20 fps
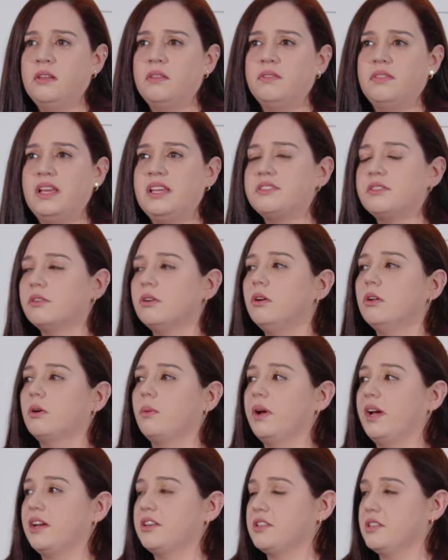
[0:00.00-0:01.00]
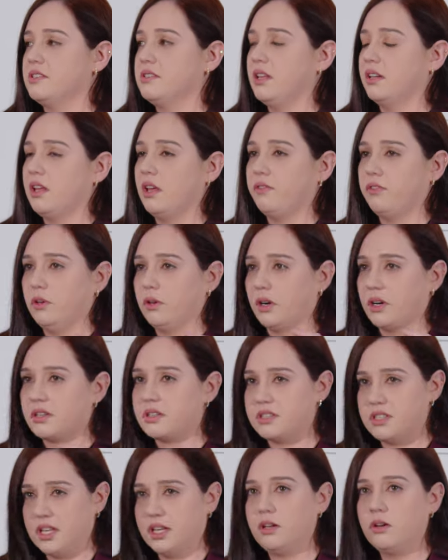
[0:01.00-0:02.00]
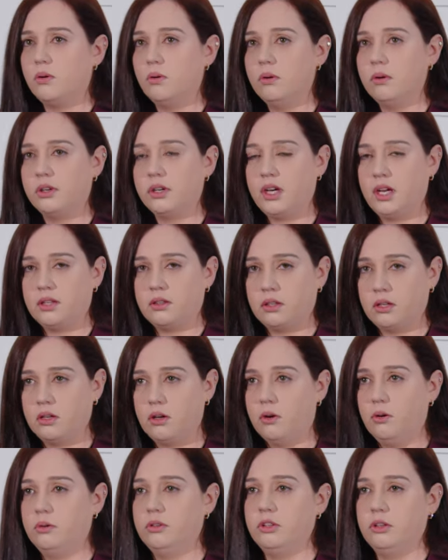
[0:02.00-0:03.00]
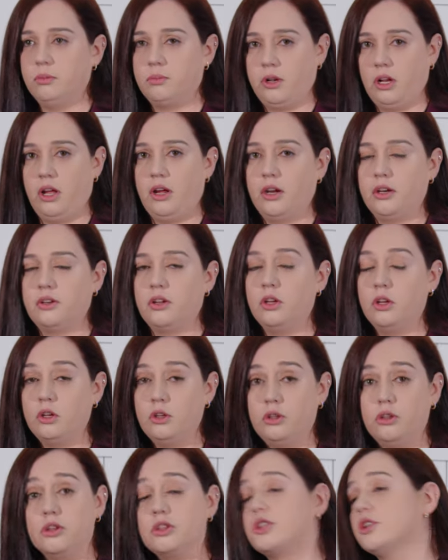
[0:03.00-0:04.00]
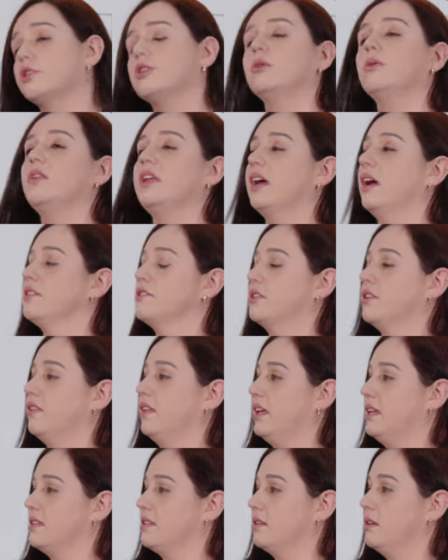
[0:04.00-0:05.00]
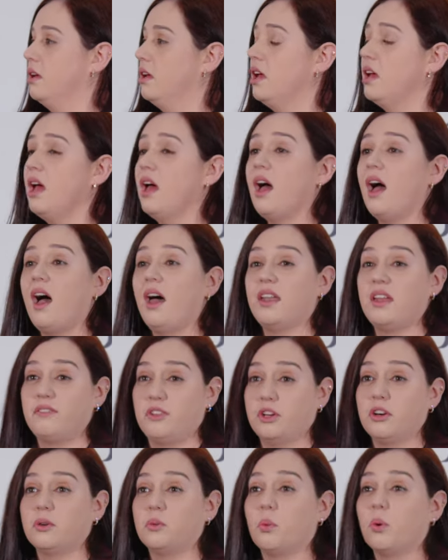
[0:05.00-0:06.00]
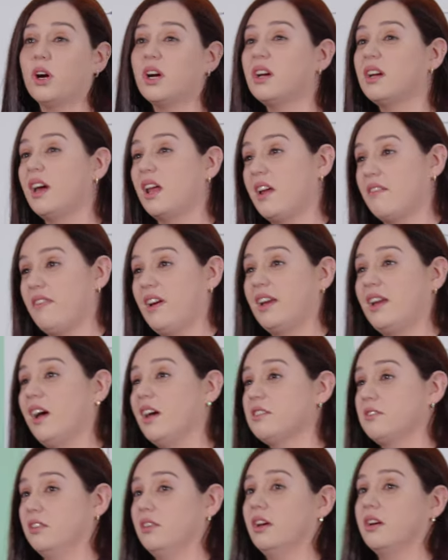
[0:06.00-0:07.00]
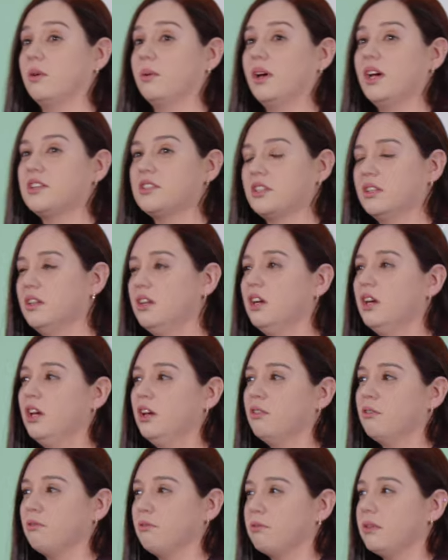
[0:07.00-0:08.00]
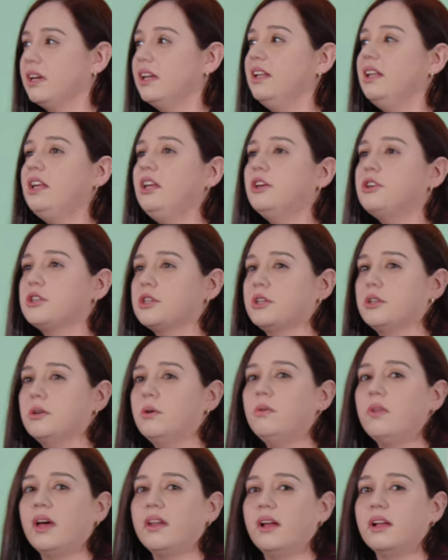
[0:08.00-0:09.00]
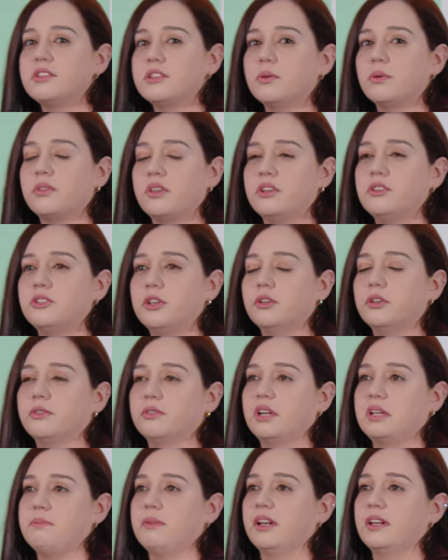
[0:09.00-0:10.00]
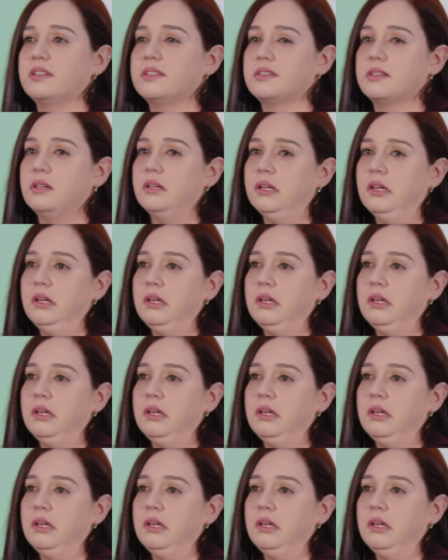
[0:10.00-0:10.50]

These are all questions that if you're a stakeholder in the code in the cloud, you should know the answer to these. And if you're in work and if I ask you that question, really you should know that answer within two to three minutes.